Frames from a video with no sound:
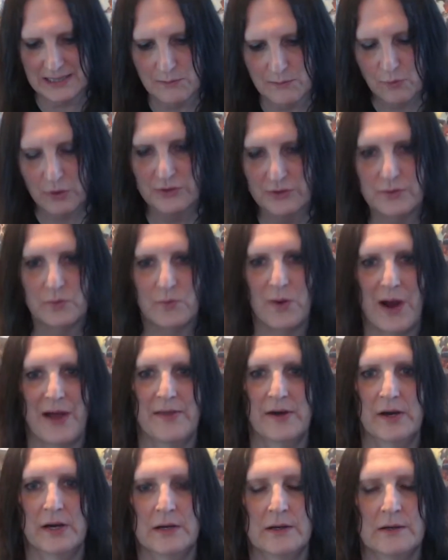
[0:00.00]
I wonder
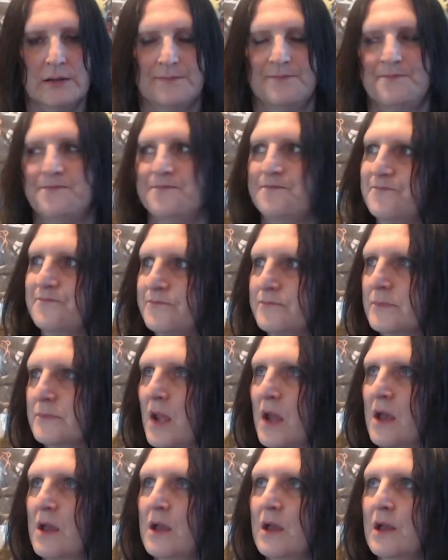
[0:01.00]
whether...
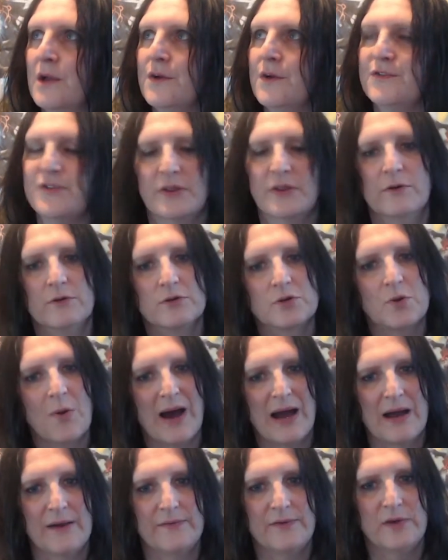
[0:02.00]
So there was
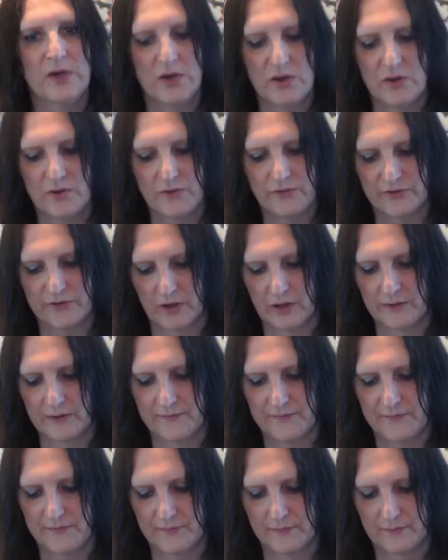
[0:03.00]
quite a few sort
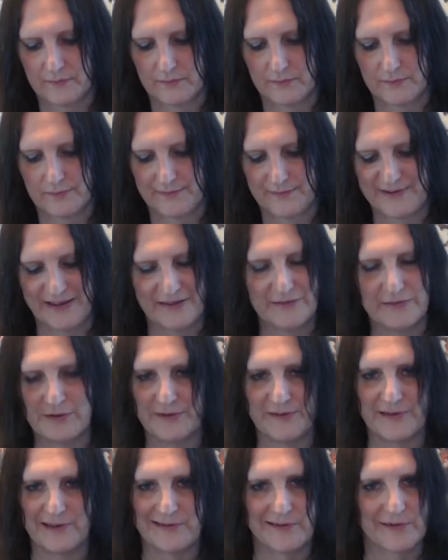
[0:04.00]
of
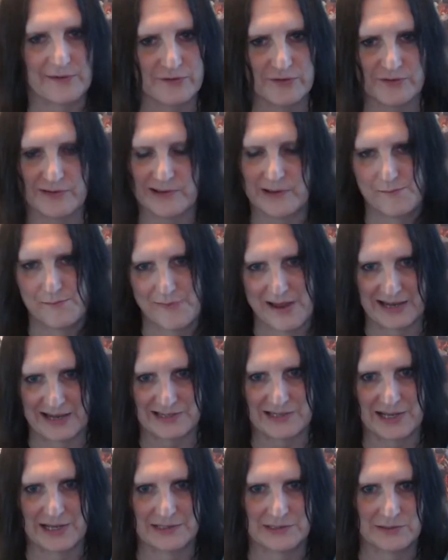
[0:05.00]
sentences that just didn't make
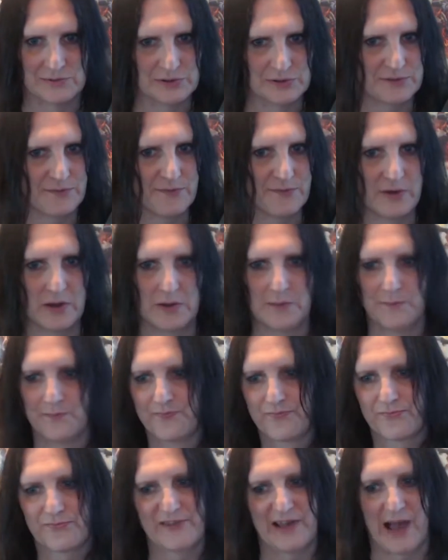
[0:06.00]
sense. There was a few
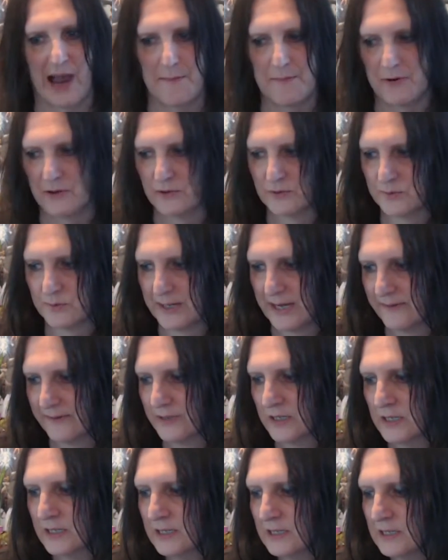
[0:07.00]
typos,
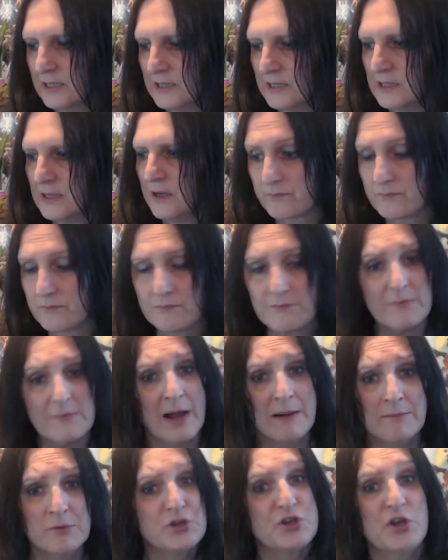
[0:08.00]
whatever.
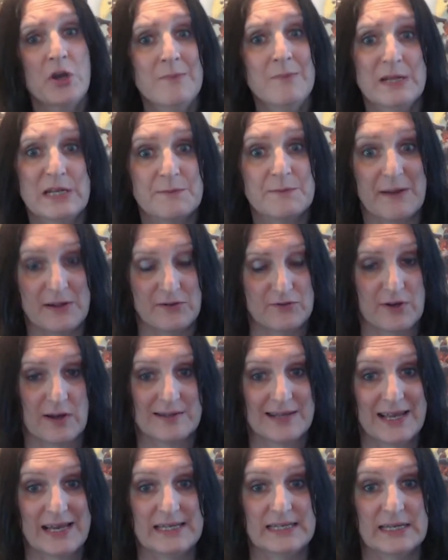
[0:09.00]
I'm assuming it's been
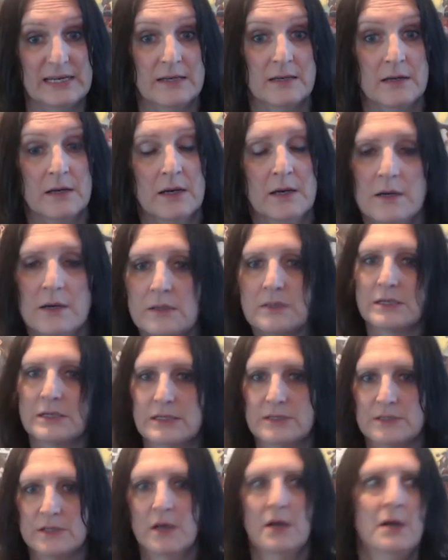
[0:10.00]
translated,
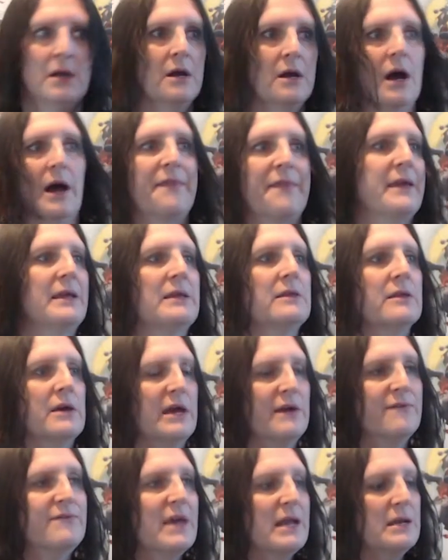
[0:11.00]
because I think that
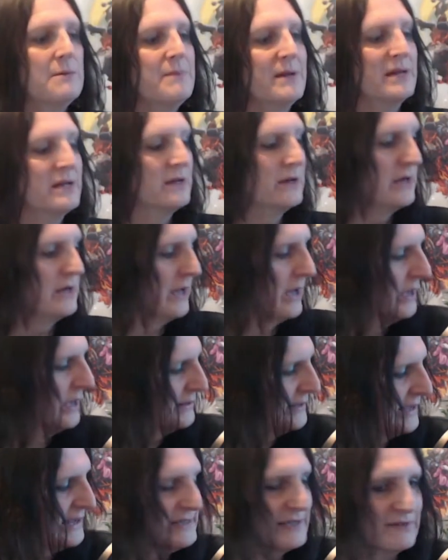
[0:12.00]
if there'd have been a
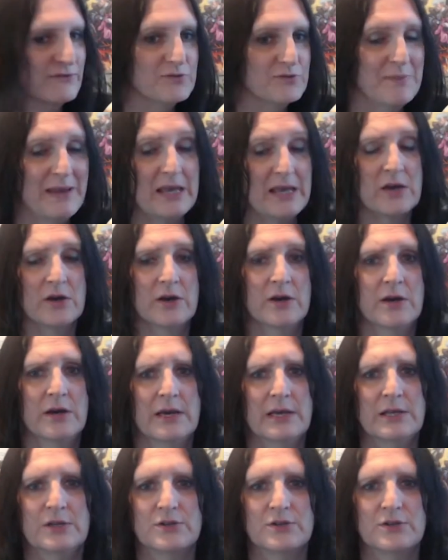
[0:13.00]
native speaker,